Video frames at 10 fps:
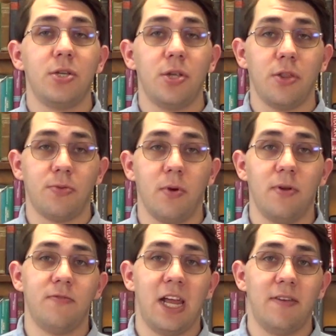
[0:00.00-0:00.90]
to the
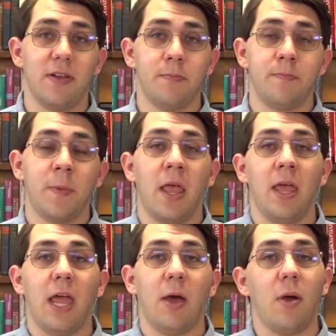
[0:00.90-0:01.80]
throne of David.
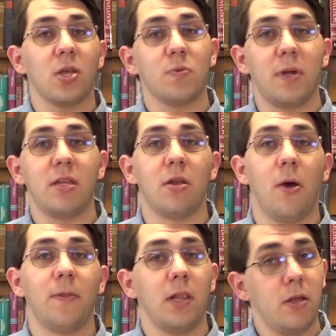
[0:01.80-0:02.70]
And we also made the
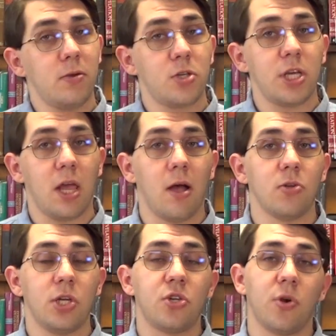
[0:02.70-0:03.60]
note that Luke's
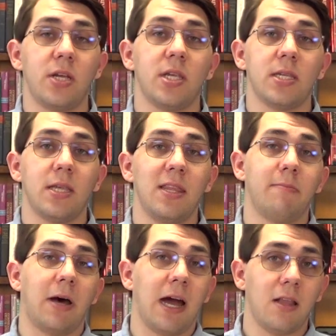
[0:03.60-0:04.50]
genealogy traces
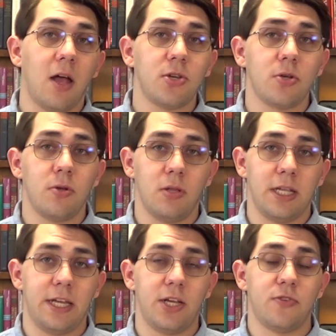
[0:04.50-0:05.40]
the biological
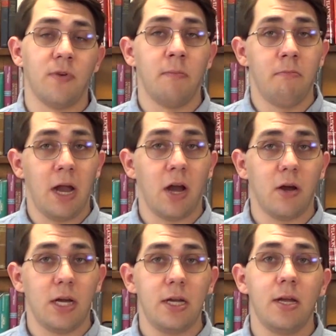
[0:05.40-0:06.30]
lineage from
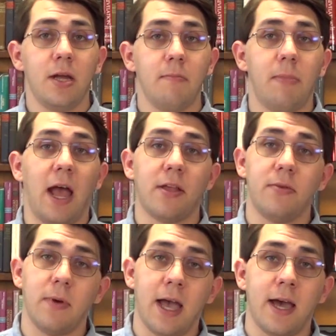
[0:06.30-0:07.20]
Mary back
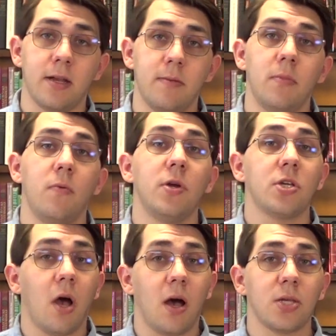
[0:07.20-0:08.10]
through Adam,
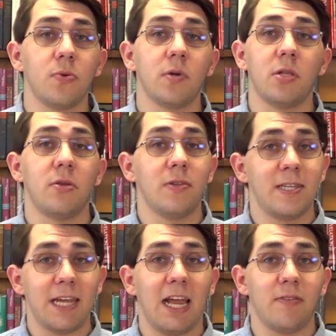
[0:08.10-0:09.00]
which also includes
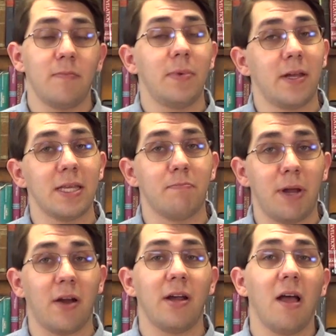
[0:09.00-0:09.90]
David, because
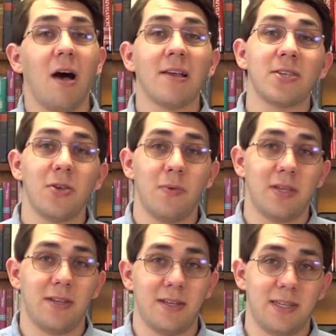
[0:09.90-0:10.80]
Mary also
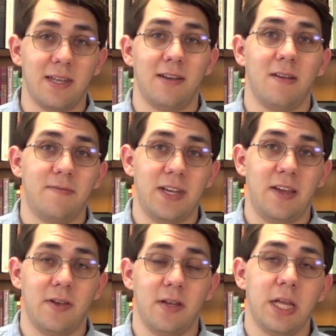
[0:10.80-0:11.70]
was a descendant of
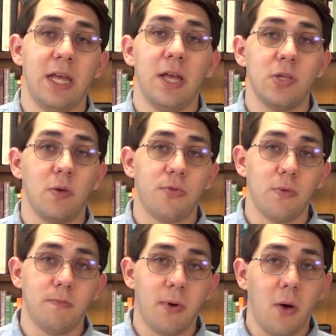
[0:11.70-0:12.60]
David. So
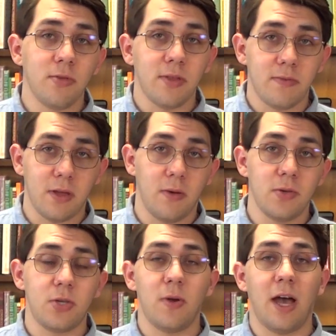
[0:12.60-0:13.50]
through both of
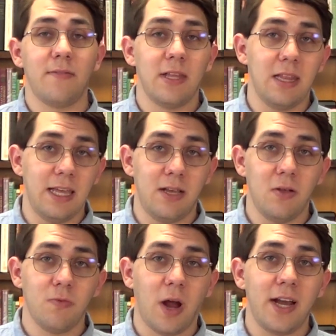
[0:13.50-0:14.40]
those, you have the
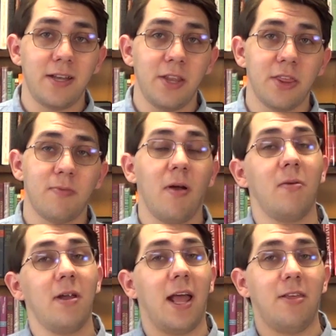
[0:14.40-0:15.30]
legal right to the
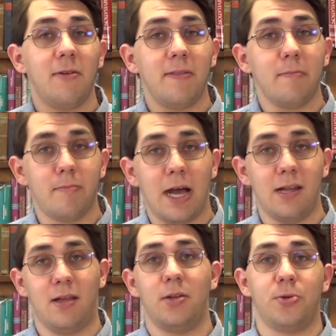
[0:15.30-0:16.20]
throne and you have the
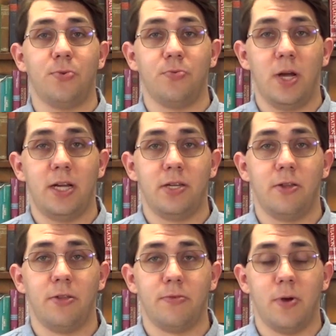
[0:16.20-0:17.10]
biological right to
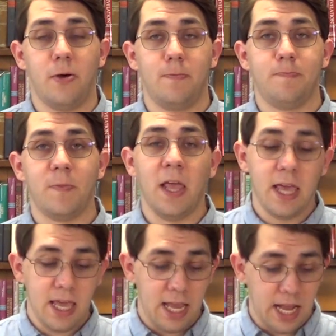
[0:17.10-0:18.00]
the throne.
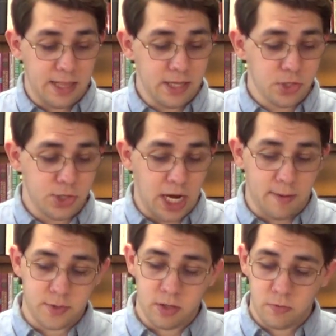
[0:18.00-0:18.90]
In this
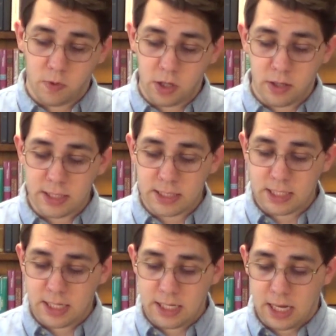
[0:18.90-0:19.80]
chapter, we're going to
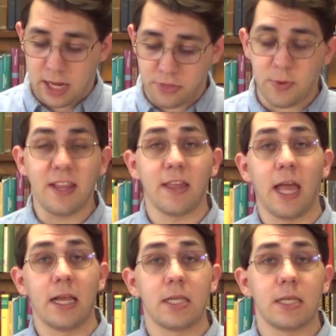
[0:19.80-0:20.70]
see 3
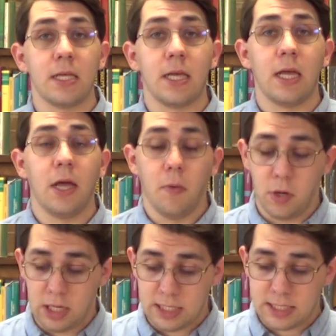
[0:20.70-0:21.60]
things.
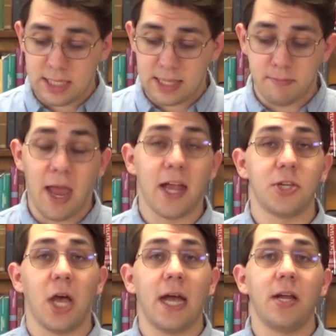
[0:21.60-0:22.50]
We're going to see the
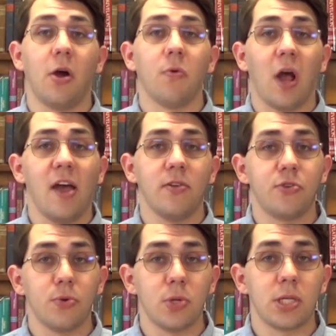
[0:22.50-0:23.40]
Magi arrive at
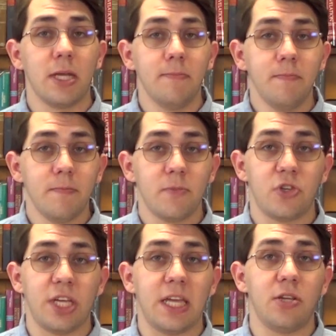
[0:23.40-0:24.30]
Jerusalem,
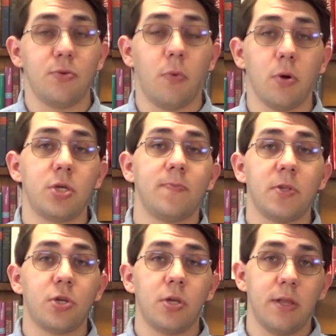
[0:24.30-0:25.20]
seeking to worship
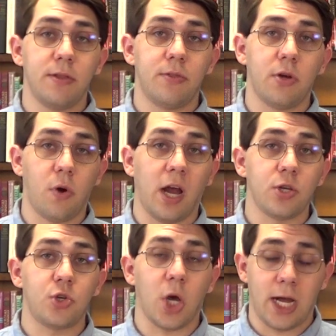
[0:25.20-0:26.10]
the
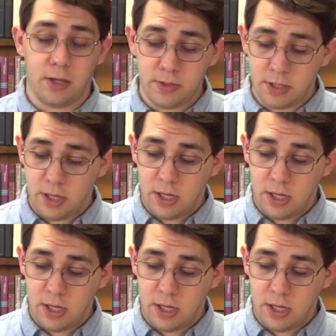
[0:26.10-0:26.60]
Christ child.